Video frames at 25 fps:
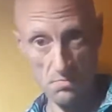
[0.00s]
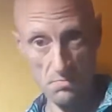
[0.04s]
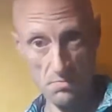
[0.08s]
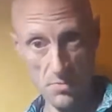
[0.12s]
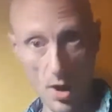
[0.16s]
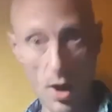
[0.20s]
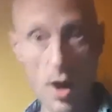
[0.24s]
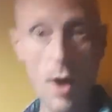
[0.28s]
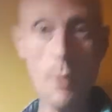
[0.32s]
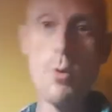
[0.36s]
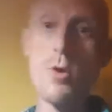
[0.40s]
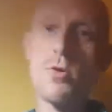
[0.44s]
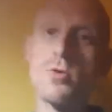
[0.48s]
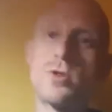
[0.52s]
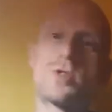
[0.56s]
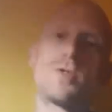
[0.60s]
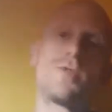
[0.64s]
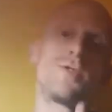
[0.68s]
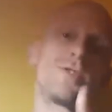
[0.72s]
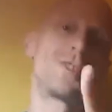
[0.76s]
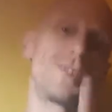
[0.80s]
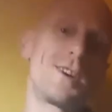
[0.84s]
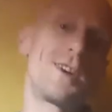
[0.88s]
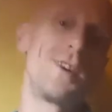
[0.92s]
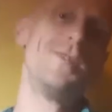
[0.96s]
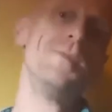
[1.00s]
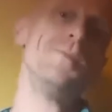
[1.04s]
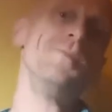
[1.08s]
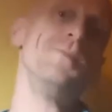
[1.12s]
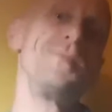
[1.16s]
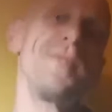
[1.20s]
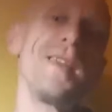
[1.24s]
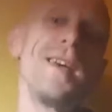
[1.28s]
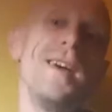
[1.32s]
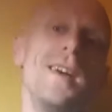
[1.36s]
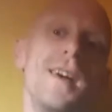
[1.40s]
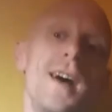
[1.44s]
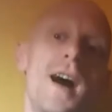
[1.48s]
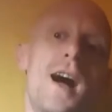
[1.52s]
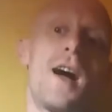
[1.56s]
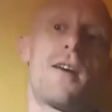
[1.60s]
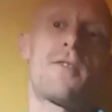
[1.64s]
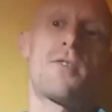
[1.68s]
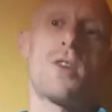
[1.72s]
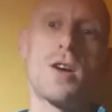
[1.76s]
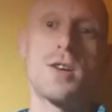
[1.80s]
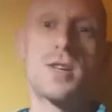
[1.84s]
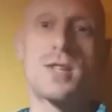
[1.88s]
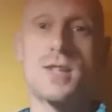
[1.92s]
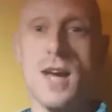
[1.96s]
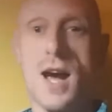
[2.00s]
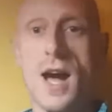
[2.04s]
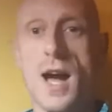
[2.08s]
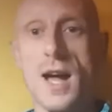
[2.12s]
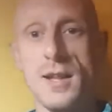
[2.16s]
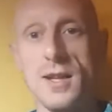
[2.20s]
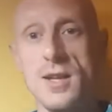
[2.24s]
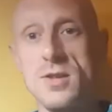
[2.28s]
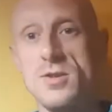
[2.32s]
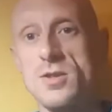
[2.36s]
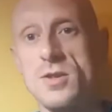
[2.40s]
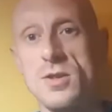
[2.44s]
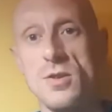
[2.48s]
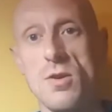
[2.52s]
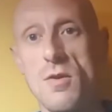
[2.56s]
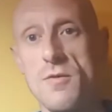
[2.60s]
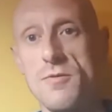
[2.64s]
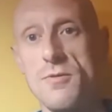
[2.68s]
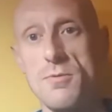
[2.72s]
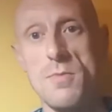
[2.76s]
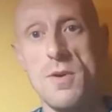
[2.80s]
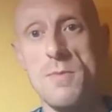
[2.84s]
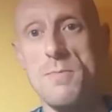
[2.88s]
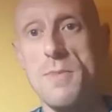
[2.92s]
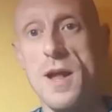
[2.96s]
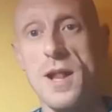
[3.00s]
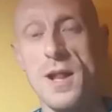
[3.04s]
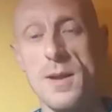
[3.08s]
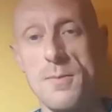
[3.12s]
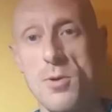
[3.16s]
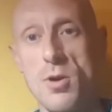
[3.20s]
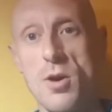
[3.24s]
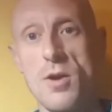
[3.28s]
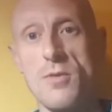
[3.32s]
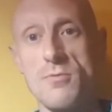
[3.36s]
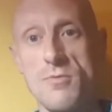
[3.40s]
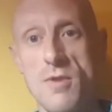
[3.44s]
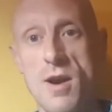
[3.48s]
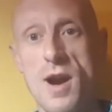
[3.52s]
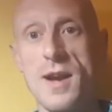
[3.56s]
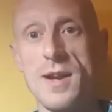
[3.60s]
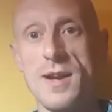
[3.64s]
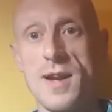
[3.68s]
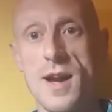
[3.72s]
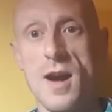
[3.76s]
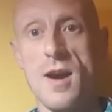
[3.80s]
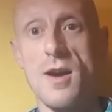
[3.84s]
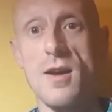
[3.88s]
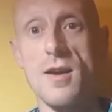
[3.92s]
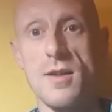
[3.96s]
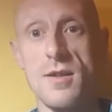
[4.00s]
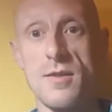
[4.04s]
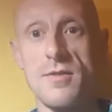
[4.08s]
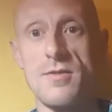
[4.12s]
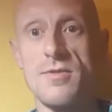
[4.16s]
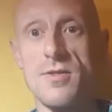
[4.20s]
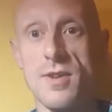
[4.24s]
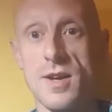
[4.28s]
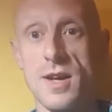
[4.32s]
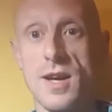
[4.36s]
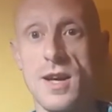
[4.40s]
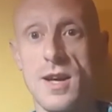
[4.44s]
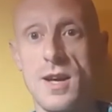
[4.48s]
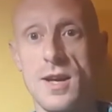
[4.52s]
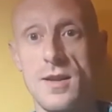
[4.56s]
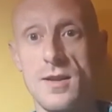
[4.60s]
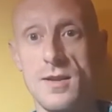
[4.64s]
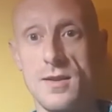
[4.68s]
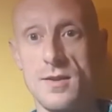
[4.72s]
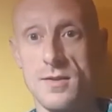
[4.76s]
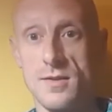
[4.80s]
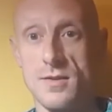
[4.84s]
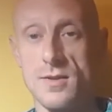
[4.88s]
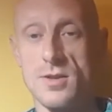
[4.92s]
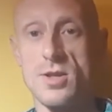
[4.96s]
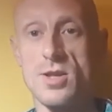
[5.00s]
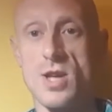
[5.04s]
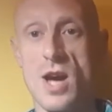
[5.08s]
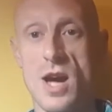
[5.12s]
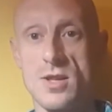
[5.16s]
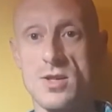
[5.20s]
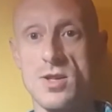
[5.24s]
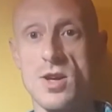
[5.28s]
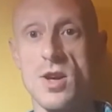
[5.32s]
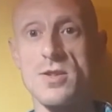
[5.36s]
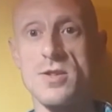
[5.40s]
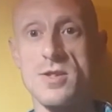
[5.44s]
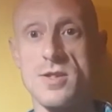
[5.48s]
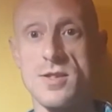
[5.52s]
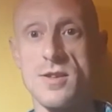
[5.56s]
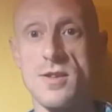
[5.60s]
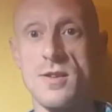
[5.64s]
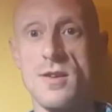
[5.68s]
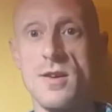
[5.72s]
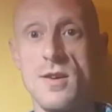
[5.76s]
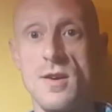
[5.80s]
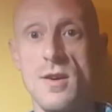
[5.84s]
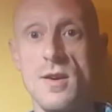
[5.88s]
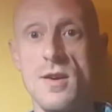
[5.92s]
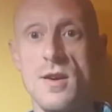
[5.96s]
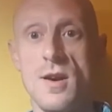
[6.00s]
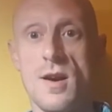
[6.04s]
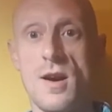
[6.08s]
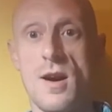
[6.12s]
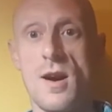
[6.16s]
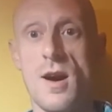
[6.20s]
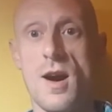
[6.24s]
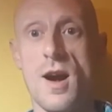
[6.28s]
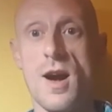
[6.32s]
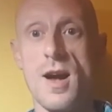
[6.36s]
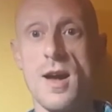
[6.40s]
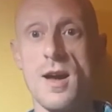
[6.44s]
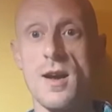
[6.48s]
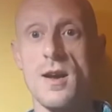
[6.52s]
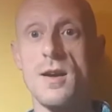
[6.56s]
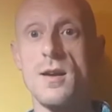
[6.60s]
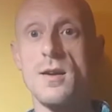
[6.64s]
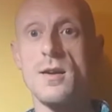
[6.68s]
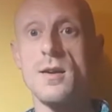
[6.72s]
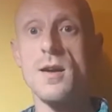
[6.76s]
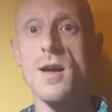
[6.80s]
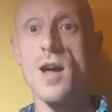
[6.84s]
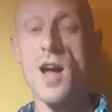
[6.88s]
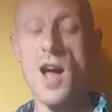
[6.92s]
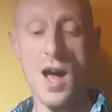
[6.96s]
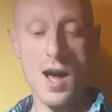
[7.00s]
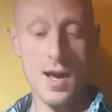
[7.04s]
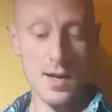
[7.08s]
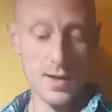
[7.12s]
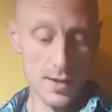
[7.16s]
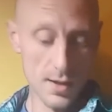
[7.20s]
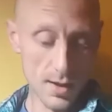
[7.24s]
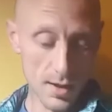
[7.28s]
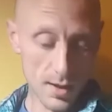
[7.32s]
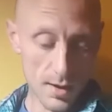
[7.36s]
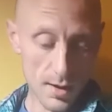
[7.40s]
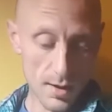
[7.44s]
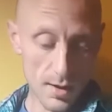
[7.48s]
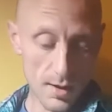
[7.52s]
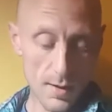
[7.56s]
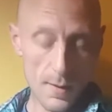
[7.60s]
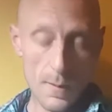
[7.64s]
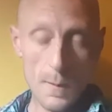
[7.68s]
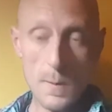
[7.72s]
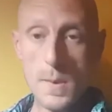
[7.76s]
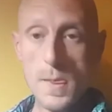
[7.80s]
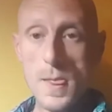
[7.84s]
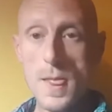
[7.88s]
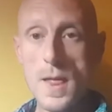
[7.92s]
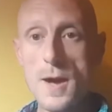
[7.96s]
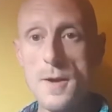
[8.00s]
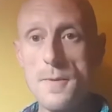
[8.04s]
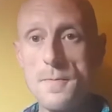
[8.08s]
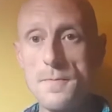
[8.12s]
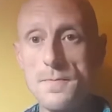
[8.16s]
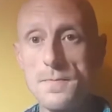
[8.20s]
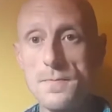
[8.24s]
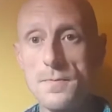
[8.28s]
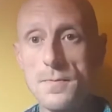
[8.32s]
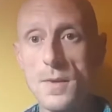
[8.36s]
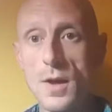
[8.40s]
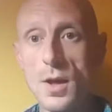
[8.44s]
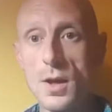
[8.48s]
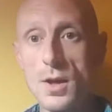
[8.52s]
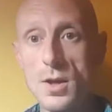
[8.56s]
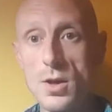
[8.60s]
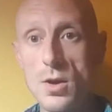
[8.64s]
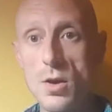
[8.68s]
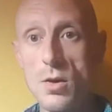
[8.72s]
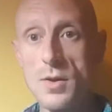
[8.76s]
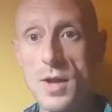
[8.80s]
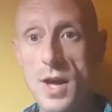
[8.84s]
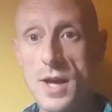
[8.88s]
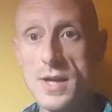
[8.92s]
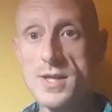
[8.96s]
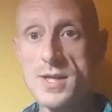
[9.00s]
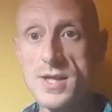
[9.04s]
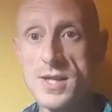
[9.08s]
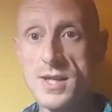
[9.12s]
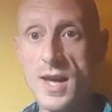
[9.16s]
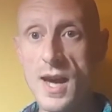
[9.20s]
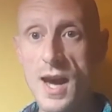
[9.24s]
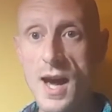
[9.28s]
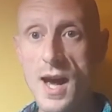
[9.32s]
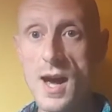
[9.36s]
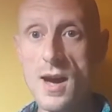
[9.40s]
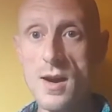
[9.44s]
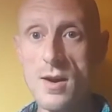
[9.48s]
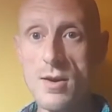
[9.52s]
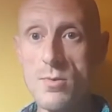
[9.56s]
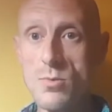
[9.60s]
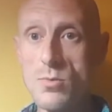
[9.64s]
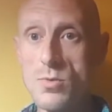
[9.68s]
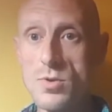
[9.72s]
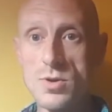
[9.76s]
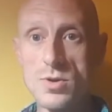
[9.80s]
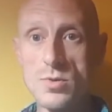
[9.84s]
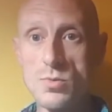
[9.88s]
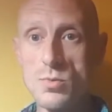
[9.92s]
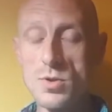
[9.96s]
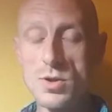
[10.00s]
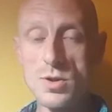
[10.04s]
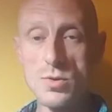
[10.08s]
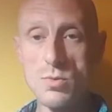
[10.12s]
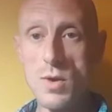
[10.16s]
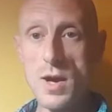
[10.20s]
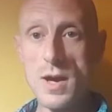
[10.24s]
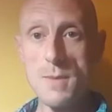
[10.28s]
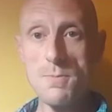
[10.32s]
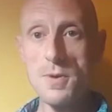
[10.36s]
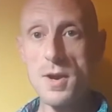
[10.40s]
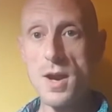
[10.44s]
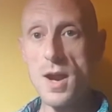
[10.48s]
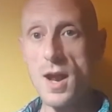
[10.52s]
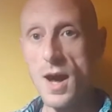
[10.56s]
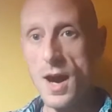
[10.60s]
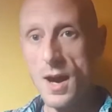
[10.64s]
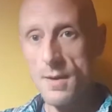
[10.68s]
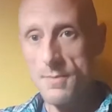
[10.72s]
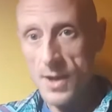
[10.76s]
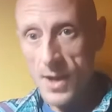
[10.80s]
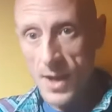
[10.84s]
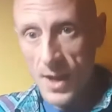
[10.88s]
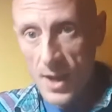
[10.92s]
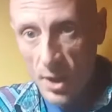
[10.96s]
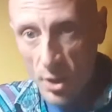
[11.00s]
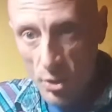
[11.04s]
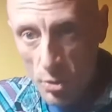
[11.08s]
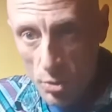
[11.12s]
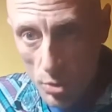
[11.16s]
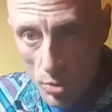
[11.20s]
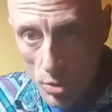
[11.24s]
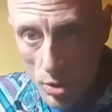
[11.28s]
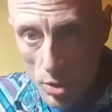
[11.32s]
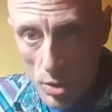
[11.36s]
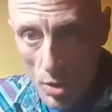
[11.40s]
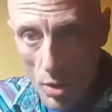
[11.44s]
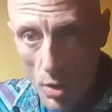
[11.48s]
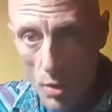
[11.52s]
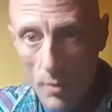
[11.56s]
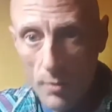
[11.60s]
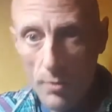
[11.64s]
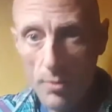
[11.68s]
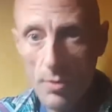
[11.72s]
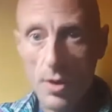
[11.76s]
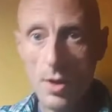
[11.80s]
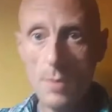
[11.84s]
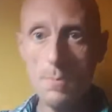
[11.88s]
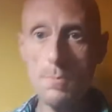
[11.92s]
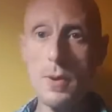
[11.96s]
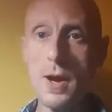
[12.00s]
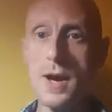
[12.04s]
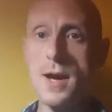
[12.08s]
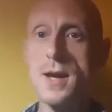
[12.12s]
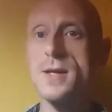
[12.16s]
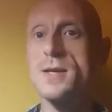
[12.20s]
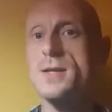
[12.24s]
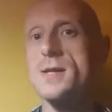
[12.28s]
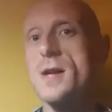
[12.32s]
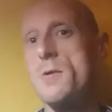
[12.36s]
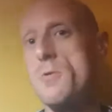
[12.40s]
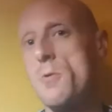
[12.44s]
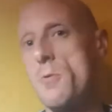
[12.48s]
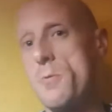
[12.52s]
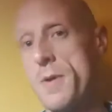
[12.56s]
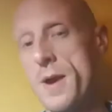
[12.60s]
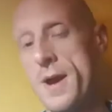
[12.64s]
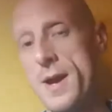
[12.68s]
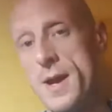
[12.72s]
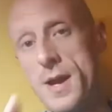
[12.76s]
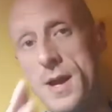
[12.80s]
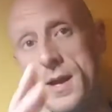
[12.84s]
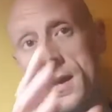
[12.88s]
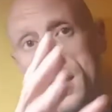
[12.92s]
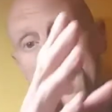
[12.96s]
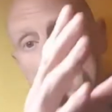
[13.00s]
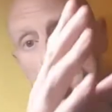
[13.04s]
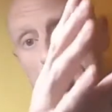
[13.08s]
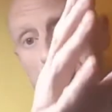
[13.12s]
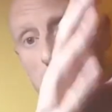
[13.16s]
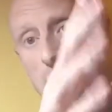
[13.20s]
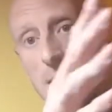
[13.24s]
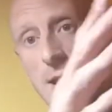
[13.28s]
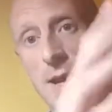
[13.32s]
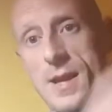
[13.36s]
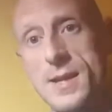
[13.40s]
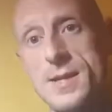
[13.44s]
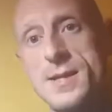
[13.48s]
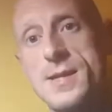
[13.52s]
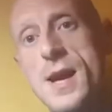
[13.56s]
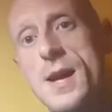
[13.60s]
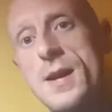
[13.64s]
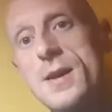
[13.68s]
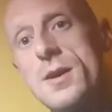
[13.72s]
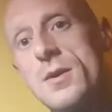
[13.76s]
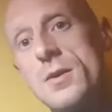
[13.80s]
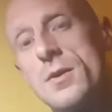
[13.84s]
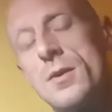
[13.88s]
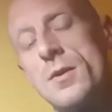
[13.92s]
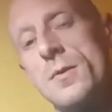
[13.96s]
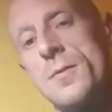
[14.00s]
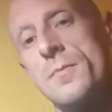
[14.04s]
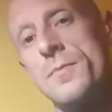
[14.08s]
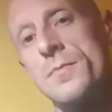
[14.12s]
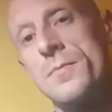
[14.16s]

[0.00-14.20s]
No, I won't show it to you. I've got a scar literally going from my belly button right down to frigging Jack Johnson. Alright, and that scar was weeping, and I'm here crunched over a painting table painting a Titan.